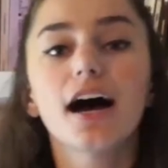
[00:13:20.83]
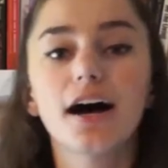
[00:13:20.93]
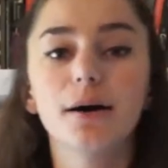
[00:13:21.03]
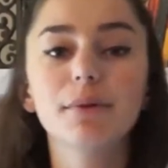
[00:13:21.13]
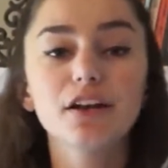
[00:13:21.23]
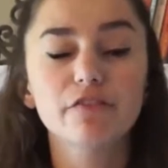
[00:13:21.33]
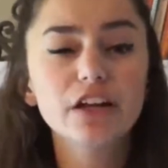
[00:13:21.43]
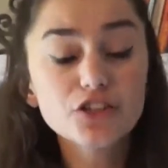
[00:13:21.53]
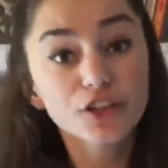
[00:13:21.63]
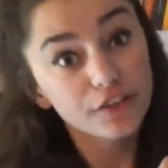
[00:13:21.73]
and
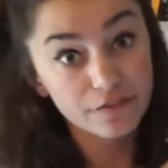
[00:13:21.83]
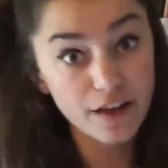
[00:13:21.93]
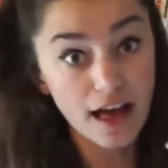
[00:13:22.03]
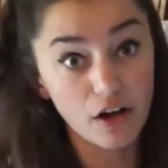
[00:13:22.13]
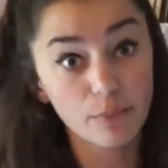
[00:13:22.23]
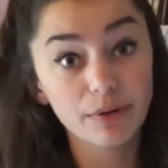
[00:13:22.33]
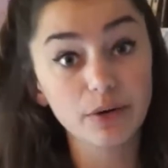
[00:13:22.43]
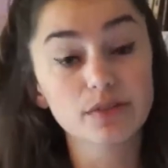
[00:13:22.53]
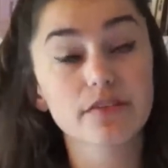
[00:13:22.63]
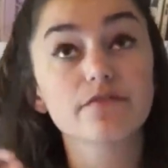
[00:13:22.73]
eventually fell, but
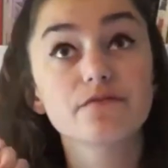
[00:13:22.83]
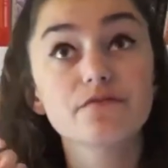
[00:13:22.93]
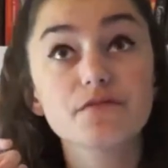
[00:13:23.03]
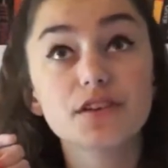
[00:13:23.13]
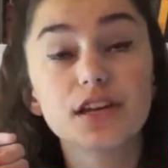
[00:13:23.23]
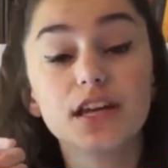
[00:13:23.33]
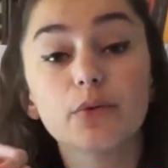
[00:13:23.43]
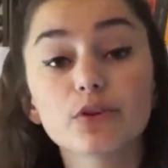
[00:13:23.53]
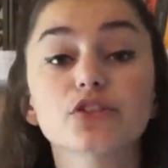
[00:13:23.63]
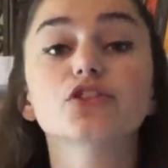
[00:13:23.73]
it
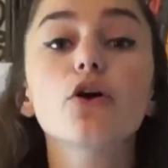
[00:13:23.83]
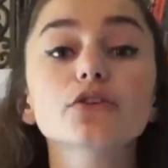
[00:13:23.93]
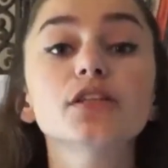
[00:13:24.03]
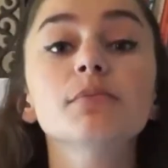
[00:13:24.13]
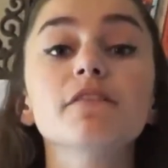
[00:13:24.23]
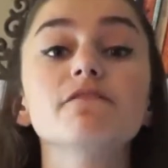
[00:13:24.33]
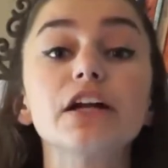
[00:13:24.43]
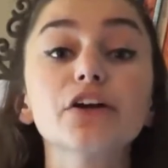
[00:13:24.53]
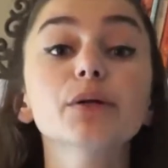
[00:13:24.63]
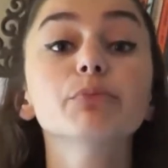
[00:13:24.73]
was known to be
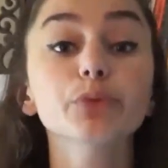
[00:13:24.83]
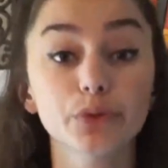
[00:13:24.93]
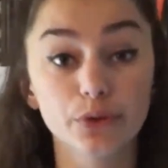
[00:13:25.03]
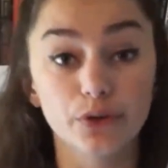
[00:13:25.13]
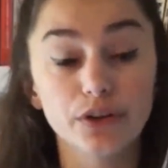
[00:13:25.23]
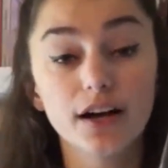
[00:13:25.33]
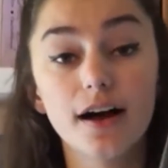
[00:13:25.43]
very brutal.